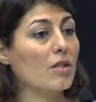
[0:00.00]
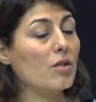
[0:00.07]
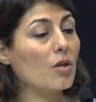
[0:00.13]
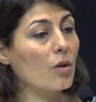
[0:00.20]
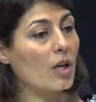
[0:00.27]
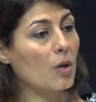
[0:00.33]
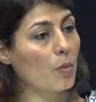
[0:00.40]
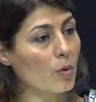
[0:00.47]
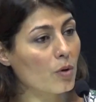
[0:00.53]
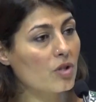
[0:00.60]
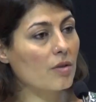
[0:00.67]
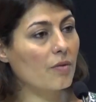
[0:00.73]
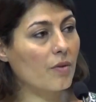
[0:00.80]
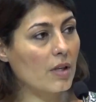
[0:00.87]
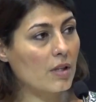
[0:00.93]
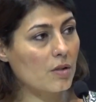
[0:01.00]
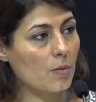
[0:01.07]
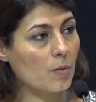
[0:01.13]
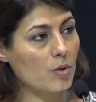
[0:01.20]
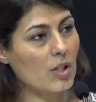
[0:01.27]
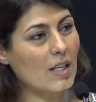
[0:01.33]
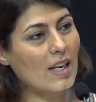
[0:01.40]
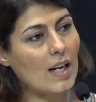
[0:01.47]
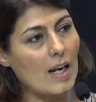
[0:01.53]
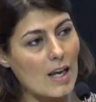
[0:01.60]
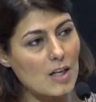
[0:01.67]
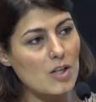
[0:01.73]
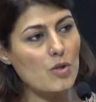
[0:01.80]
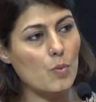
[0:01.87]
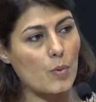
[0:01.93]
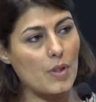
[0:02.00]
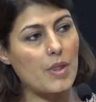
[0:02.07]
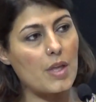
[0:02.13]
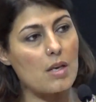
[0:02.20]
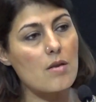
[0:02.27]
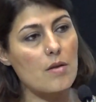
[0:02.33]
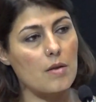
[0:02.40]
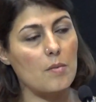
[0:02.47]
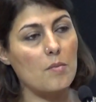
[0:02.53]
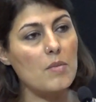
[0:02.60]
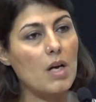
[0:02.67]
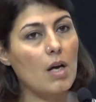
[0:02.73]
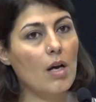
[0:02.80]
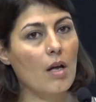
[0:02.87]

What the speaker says: So it was a clash within them,